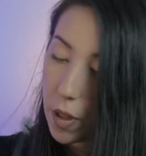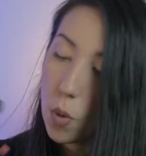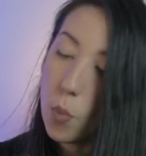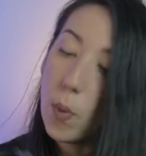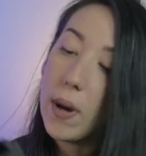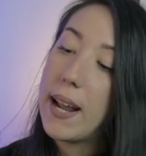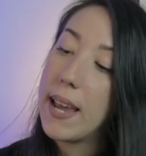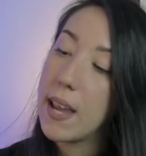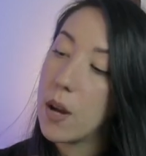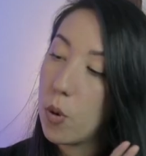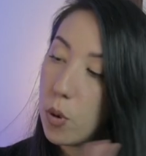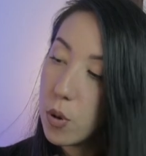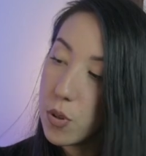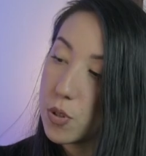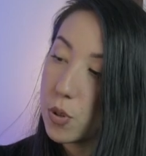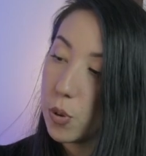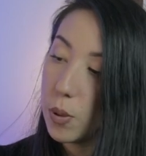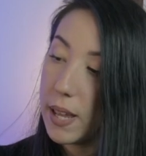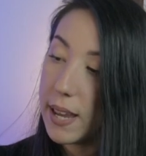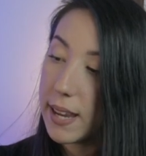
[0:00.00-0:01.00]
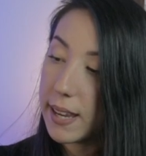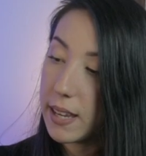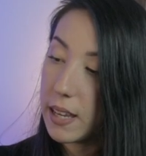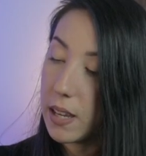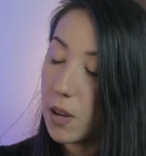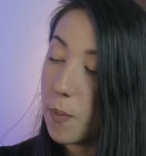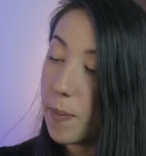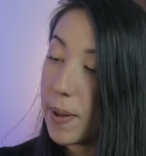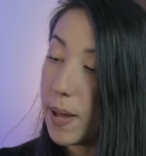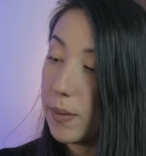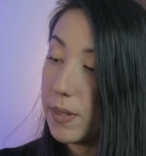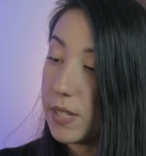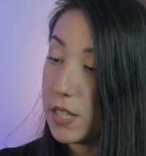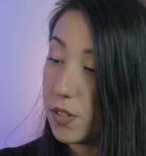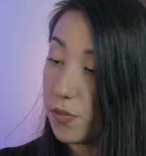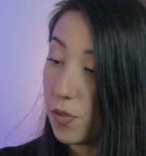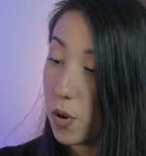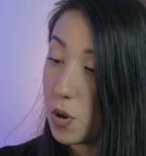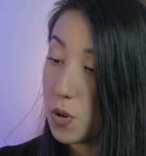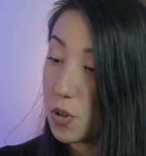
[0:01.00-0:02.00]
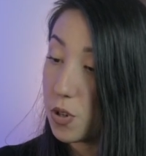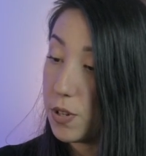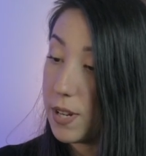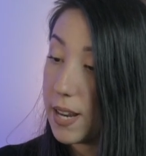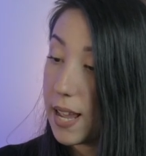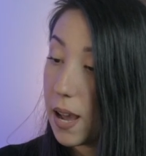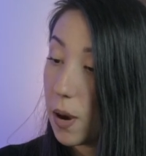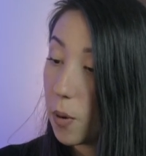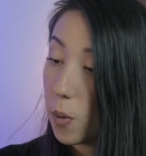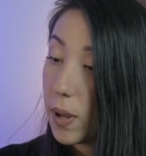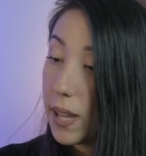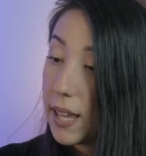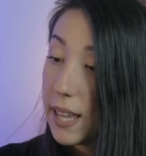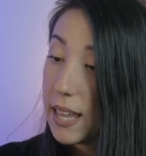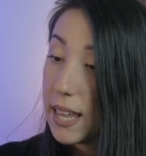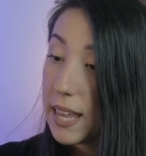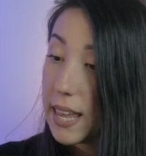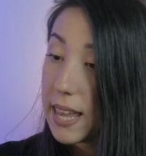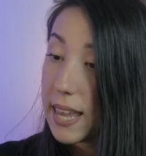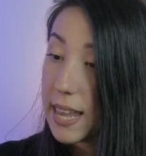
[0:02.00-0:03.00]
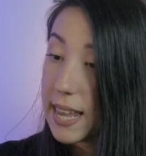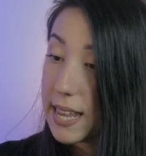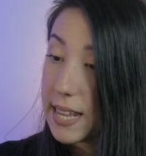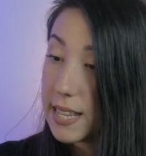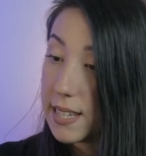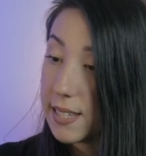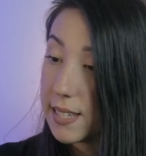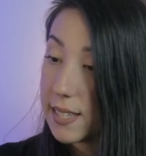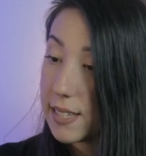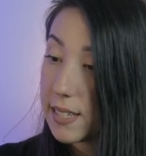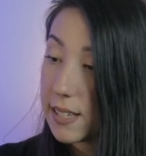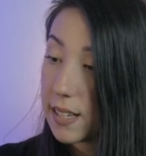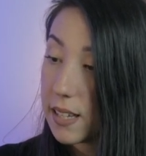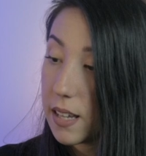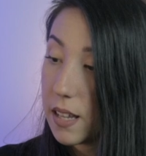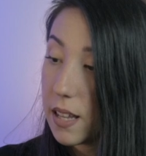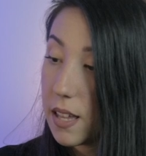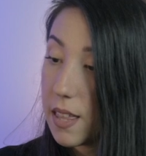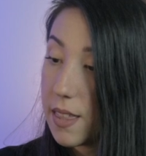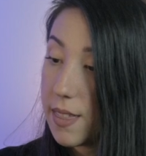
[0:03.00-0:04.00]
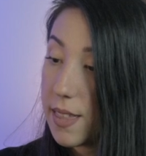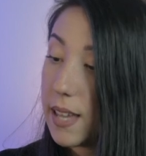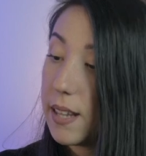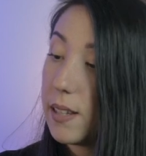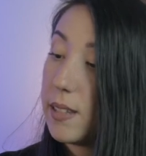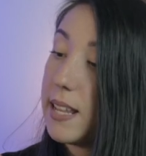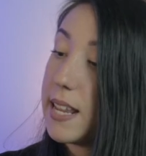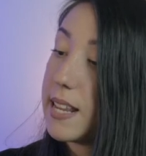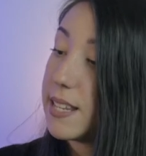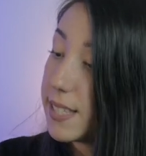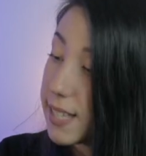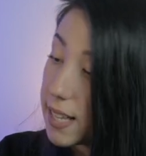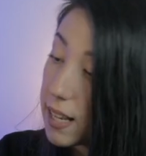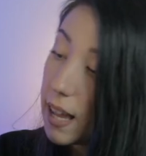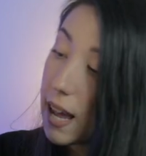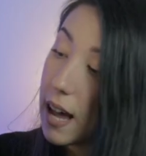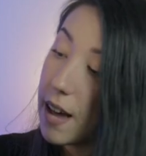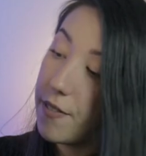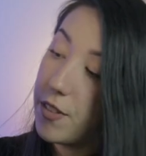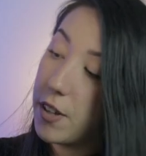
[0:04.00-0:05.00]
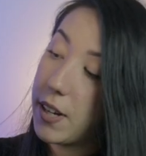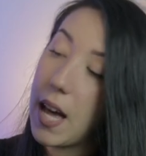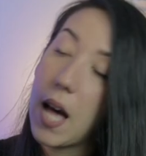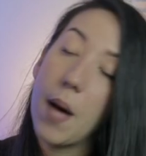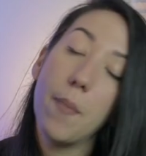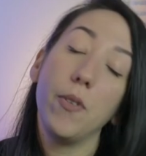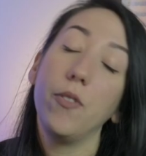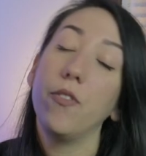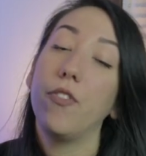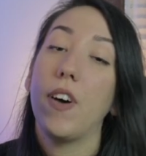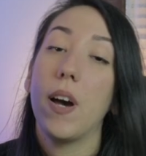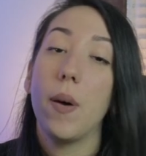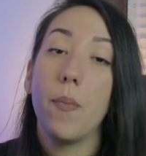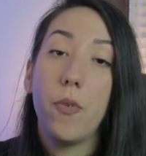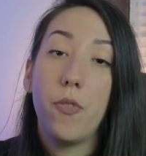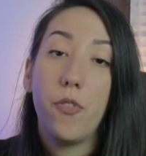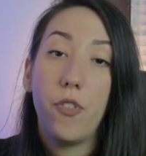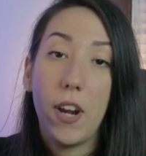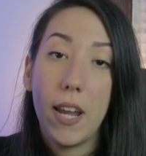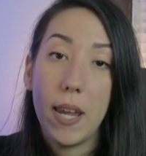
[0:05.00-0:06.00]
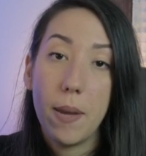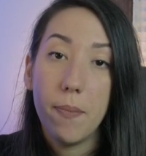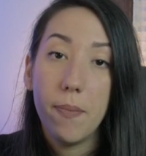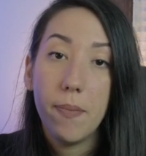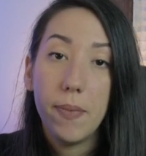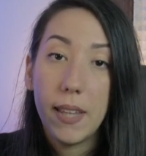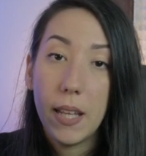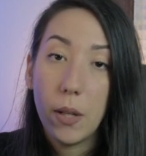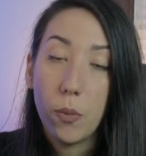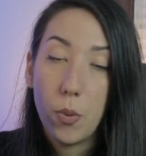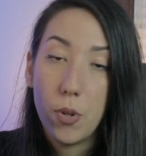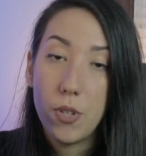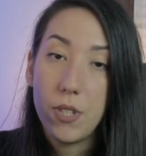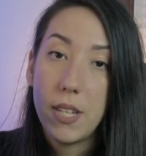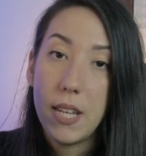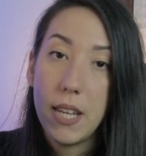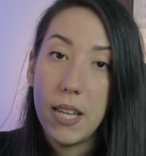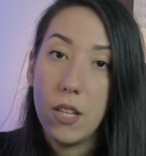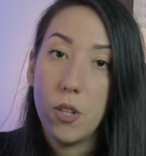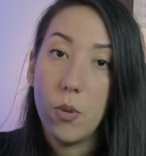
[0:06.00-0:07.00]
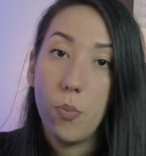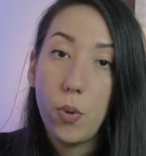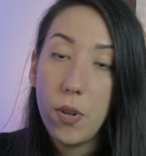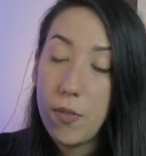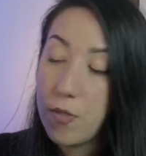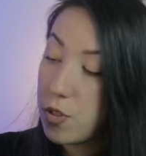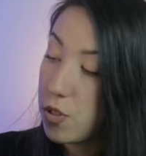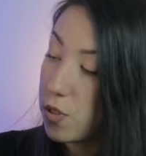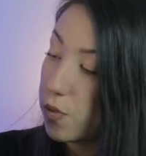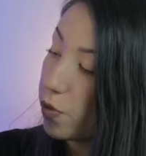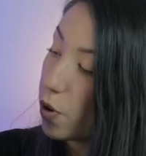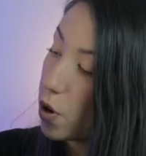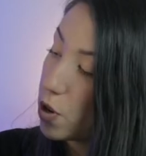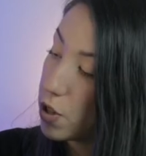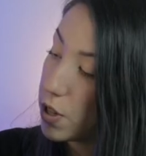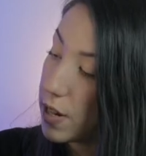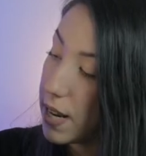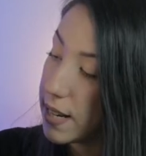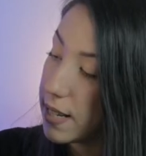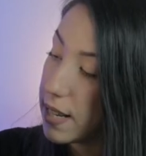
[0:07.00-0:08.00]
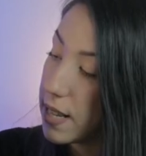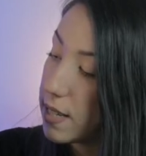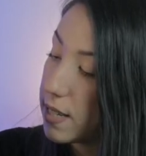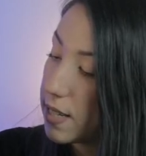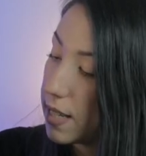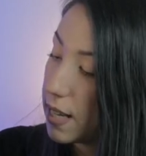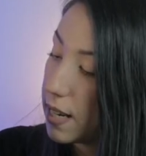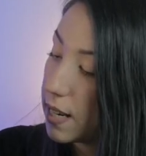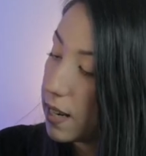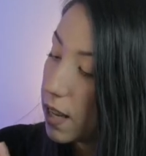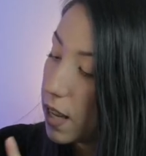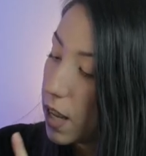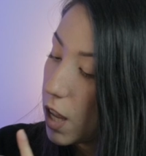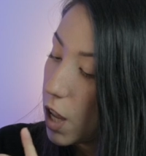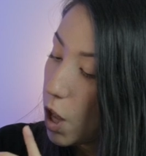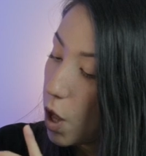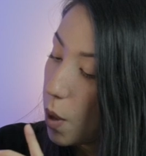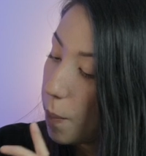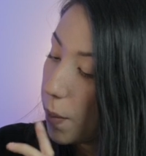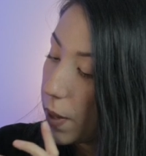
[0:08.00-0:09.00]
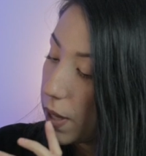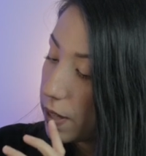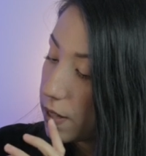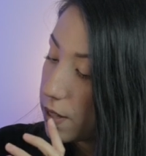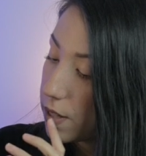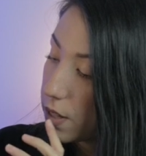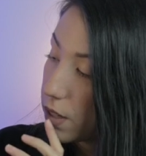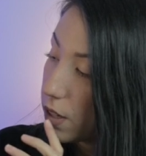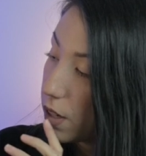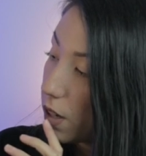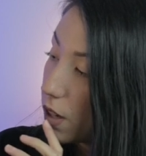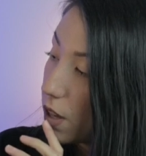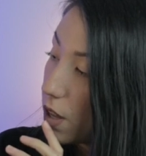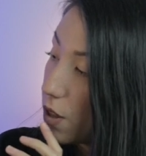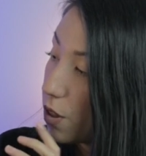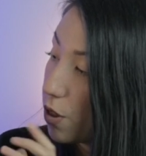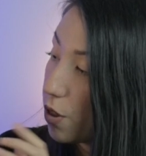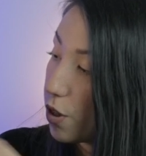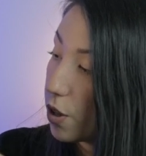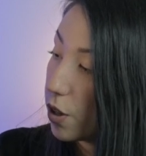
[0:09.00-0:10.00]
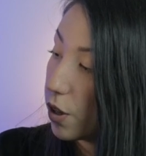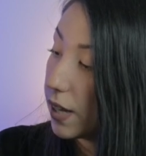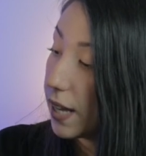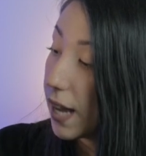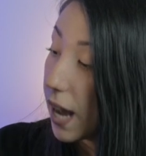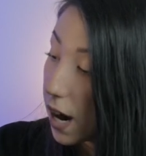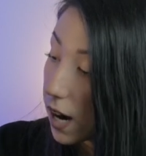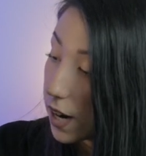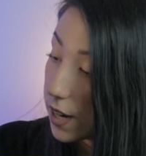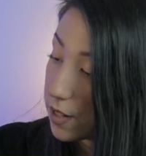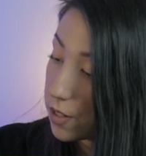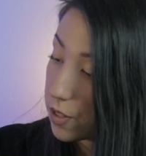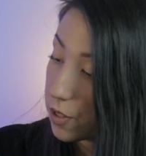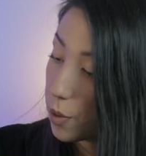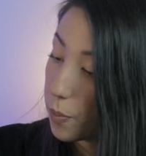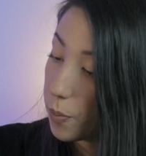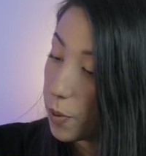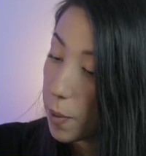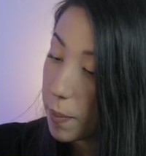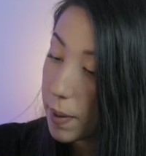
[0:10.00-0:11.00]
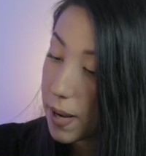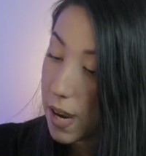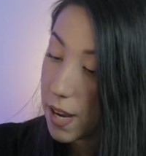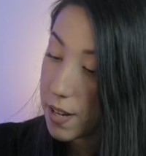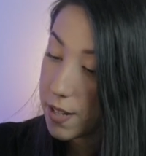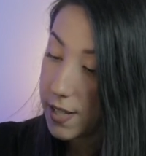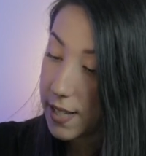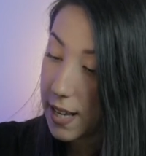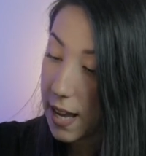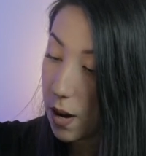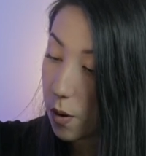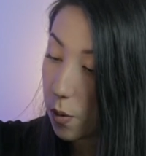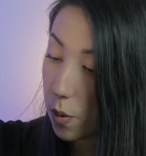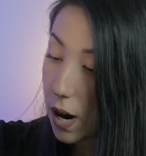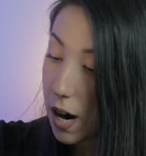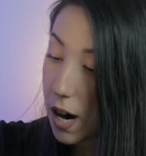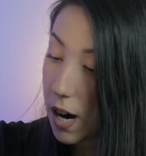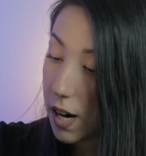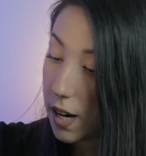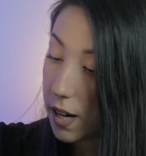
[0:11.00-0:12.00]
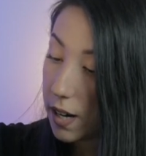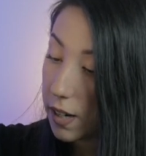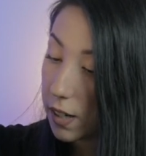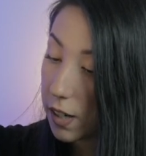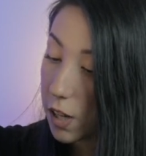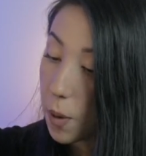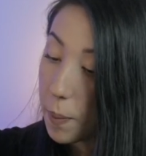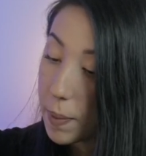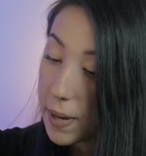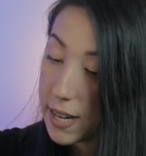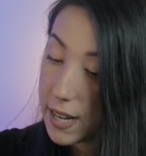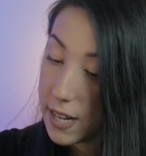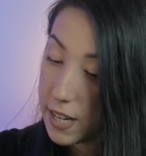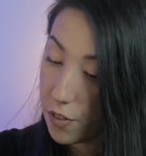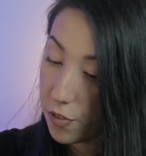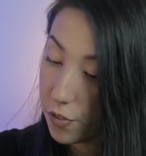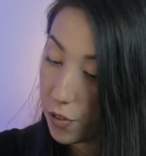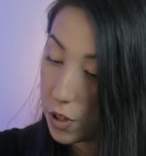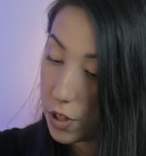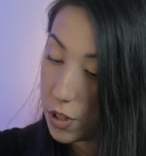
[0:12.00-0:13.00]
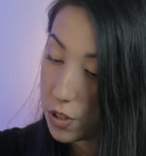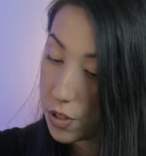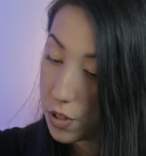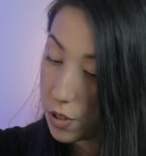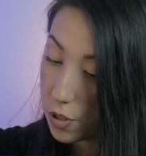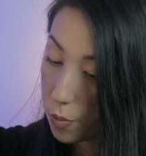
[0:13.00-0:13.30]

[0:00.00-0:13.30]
What I also like about this version now is that they still have the carbon fiber frame that was in the previous version I tested, but the guards, the probe guards now, are completely different.